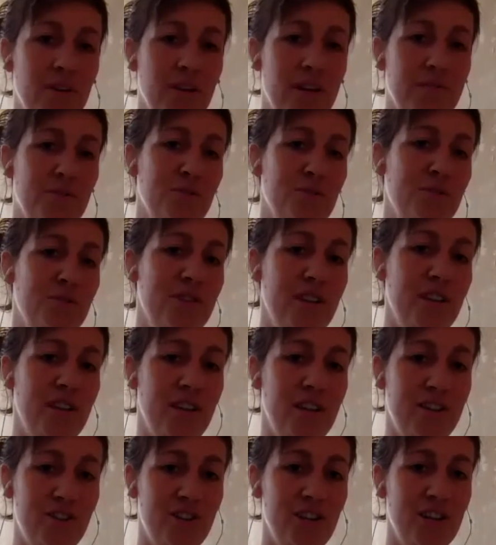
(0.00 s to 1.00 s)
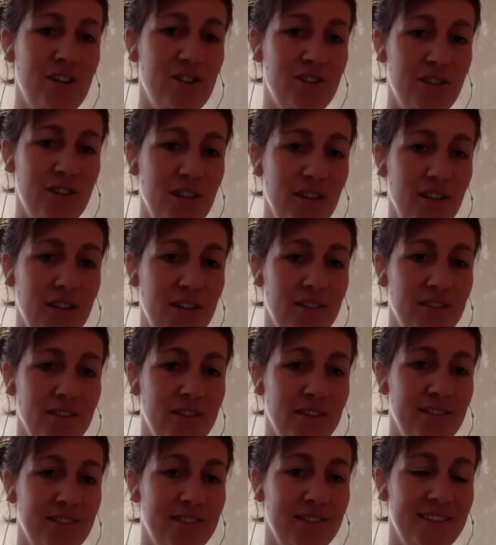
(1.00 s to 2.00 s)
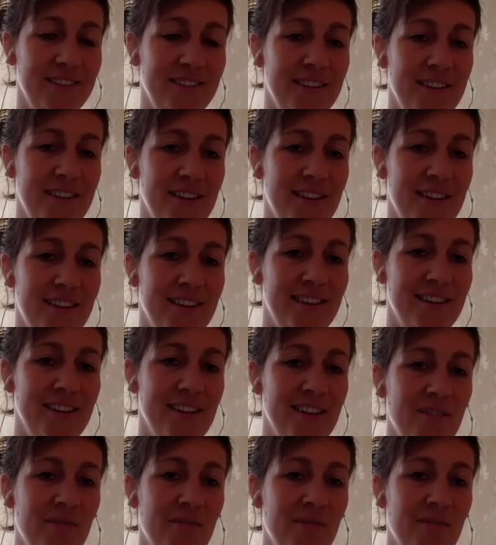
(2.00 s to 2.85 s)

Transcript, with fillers: have to stay changing mm-hmm.